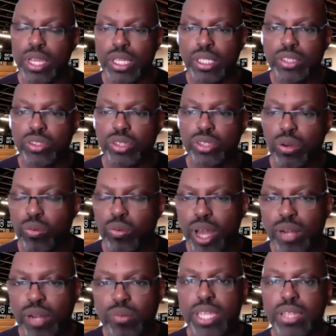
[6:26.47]
Mm-hmm. So why
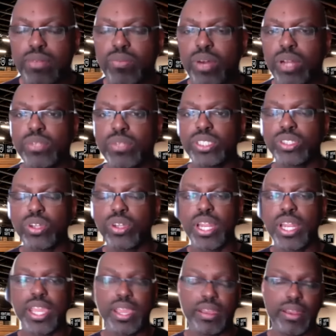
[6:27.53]
don't we why don't we start
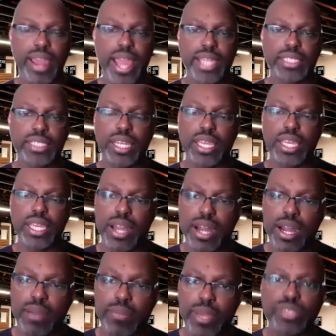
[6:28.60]
here? Actually,
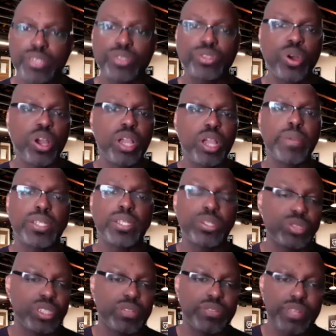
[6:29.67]
um, as you talk about
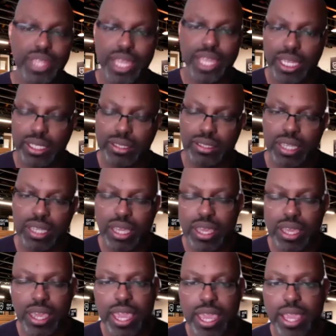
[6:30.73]
those different things,
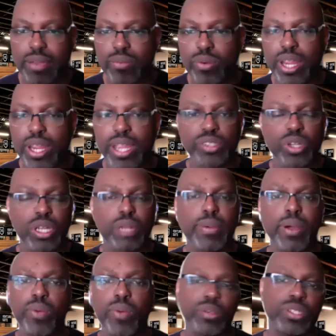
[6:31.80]
and we're here talking
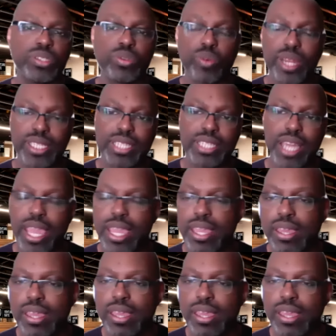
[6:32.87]
about Wellness Wednesday.